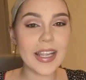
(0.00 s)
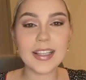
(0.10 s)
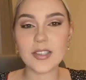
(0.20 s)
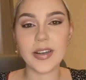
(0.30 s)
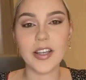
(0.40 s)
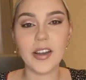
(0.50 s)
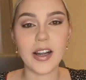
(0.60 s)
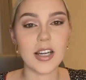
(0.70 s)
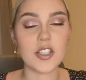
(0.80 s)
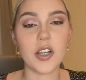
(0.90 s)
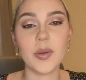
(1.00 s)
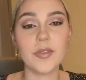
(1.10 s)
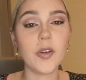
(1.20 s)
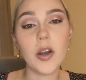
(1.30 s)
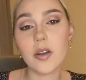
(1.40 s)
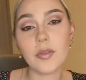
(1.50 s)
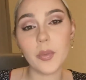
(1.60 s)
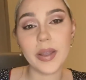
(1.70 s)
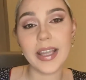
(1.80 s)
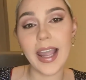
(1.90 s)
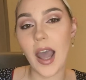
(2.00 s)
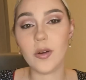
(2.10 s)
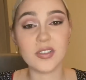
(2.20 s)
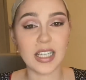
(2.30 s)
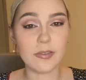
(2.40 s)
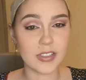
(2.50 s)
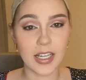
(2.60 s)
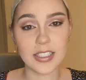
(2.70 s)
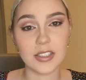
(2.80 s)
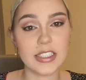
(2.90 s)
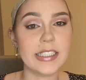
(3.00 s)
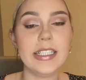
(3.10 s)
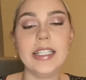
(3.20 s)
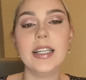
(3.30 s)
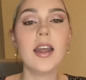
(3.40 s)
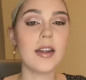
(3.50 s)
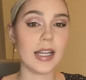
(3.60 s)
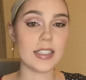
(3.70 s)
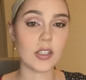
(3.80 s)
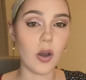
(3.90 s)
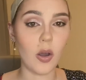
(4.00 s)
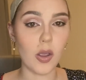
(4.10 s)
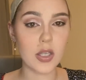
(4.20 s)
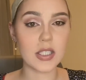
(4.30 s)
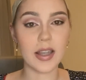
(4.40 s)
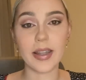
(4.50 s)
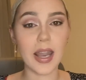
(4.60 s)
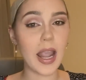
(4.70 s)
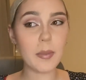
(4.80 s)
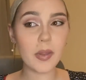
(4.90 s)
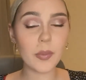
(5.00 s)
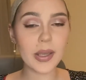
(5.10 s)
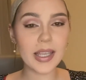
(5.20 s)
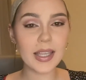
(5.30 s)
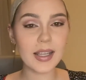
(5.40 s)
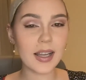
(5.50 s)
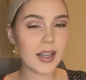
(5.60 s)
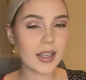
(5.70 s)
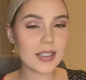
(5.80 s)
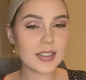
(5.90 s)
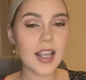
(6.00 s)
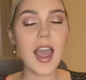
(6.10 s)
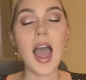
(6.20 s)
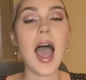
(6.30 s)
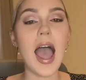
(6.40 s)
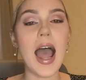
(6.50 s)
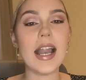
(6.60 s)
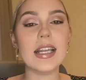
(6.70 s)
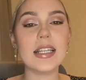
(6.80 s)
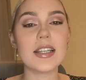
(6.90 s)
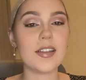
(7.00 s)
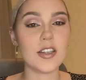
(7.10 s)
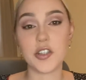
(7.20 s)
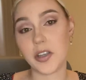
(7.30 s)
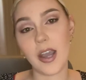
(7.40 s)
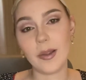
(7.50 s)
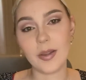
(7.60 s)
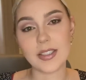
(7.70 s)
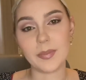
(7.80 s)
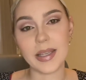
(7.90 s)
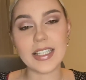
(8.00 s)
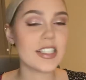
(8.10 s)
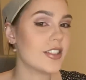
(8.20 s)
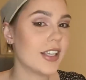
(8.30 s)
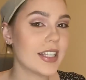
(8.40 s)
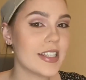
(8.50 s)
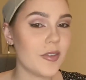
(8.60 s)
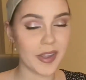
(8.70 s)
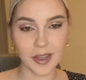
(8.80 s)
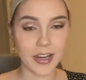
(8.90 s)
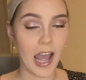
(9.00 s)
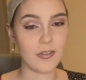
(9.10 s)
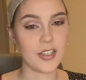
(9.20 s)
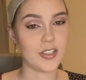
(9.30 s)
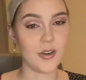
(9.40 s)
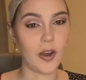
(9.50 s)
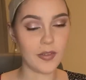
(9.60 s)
in this video, I'm going to show you a photo of the wig, how it was advertised on SHEIN, its cost, name of the wig, I guess, and then show you how it looks on me, just so you can see if you can catfish or not.